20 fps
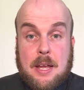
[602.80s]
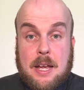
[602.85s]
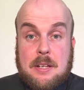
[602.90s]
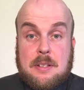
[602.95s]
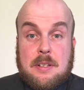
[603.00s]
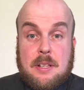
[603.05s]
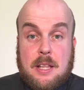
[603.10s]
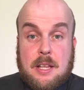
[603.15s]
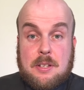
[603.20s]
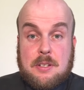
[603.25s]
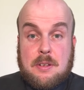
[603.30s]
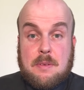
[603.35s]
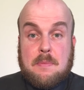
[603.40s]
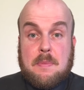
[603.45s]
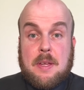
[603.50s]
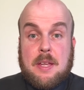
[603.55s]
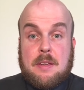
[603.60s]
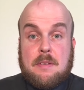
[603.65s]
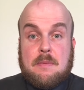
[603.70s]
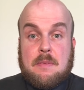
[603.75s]
actually, I should
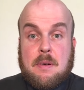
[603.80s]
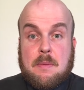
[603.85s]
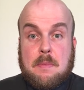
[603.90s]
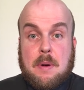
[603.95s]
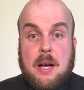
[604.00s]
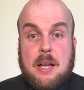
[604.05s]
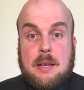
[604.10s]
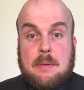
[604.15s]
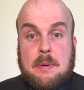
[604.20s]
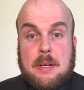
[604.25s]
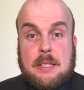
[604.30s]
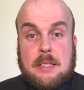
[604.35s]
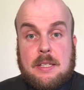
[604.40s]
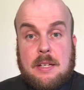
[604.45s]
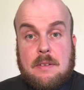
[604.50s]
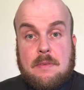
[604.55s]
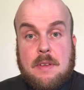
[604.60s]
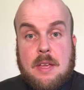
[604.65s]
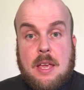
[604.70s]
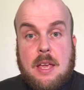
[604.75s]
be reminding
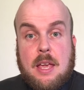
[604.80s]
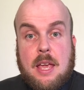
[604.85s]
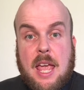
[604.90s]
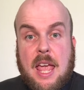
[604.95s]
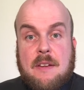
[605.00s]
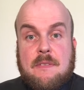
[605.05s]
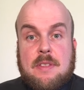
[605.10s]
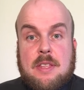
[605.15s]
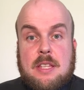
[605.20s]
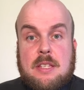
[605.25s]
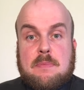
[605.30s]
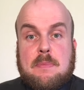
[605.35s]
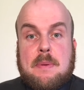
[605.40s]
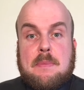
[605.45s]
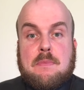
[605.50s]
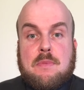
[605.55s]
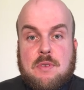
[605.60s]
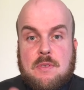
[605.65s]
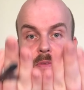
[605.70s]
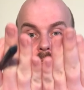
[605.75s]
myself, everything's been
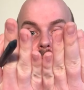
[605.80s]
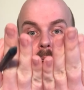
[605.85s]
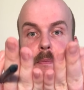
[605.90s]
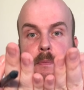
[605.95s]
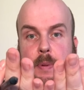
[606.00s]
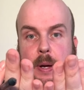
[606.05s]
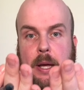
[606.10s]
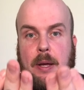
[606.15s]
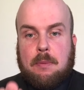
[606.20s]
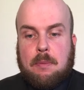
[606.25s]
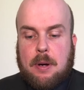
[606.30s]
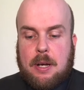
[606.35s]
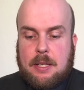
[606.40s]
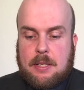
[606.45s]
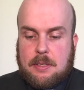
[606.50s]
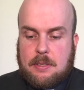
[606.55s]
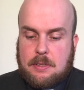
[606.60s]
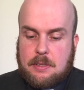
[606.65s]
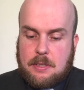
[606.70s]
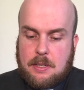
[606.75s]
moved up by 1.
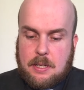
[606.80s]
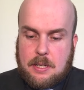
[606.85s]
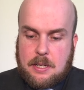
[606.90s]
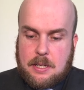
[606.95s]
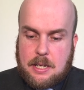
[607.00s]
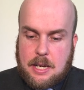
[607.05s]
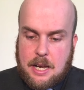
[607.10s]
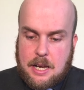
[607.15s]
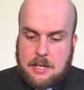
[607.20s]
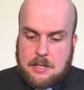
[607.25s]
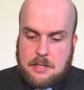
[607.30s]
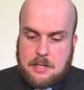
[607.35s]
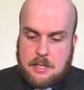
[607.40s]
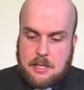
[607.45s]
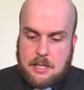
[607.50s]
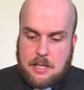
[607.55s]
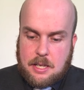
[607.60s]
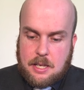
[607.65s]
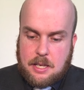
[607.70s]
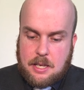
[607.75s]
So
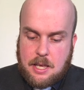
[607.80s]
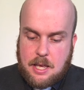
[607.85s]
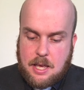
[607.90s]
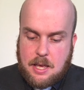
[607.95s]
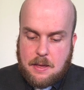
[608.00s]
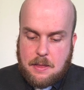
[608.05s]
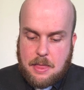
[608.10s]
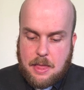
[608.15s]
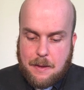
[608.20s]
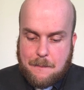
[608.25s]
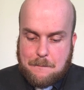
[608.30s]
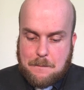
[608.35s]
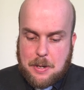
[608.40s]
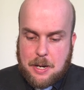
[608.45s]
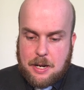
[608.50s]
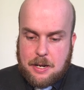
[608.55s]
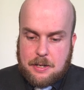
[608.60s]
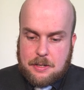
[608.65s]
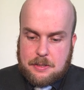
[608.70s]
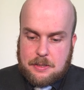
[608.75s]
actually, that
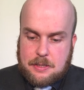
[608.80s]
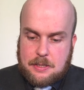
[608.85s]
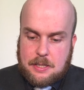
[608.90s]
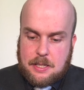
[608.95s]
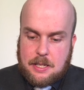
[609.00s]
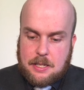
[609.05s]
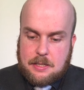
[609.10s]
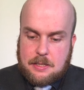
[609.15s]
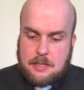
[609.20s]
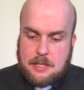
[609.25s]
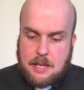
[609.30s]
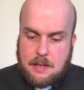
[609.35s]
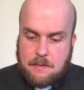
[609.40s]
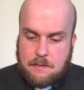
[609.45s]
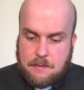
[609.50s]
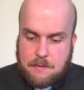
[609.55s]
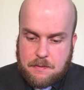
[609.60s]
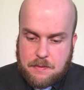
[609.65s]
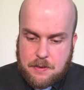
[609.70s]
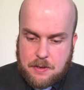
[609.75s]
pi on 6, that
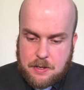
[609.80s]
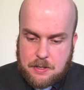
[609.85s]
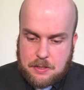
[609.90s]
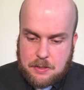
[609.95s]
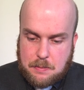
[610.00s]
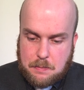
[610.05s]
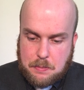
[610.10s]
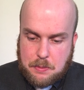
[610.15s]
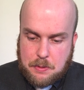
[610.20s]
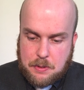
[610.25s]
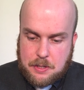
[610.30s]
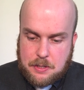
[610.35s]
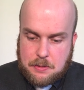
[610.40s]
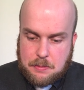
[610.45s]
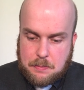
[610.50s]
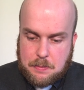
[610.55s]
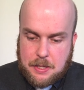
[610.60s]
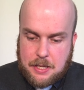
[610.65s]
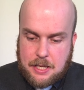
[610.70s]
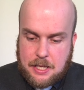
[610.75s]
first point will
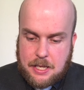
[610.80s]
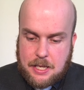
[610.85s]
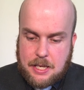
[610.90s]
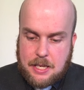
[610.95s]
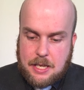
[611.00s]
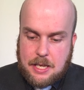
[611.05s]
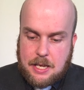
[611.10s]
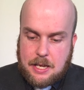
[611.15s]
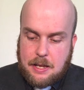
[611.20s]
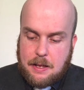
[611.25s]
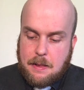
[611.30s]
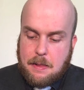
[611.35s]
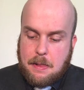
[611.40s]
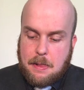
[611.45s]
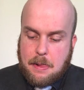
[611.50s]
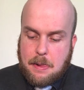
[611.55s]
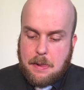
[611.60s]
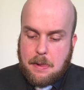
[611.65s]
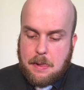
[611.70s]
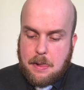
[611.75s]
be here.
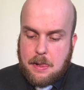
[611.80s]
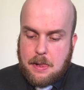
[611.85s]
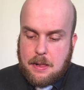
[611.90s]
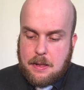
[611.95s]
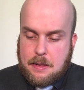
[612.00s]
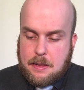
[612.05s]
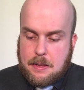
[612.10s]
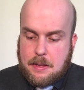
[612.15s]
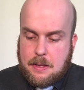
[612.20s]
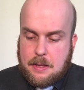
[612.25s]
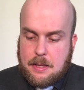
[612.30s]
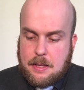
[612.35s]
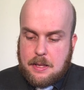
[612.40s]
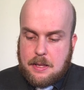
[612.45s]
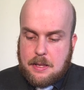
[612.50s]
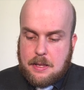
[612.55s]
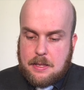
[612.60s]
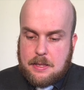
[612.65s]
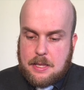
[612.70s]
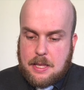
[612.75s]

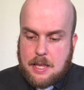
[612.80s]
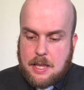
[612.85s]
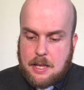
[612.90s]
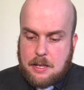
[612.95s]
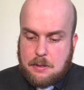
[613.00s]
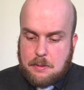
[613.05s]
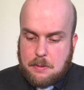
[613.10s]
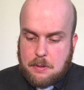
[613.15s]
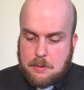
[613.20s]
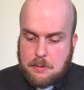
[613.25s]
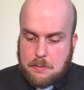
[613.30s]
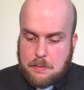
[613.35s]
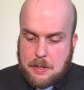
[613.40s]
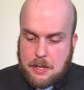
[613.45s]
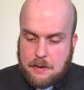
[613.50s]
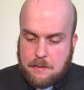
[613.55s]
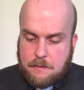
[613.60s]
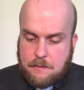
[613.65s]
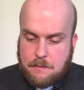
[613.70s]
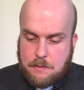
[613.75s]
The other one will be
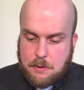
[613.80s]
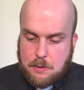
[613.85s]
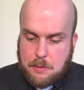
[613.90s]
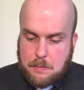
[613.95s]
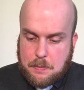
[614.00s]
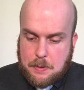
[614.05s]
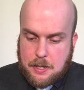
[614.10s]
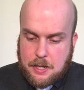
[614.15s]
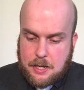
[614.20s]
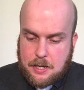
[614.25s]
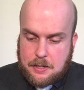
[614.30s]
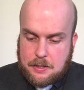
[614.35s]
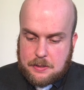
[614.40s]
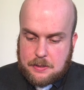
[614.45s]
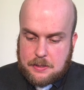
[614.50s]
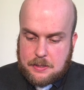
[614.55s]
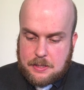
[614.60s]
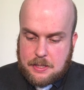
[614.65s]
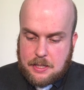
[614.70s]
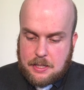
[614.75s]
at 4 pi on
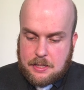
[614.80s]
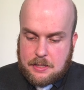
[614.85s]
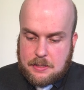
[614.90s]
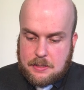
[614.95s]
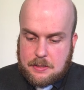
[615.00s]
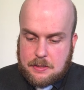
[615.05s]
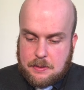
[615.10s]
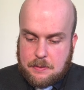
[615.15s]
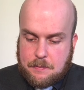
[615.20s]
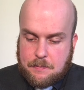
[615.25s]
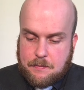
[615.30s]
6.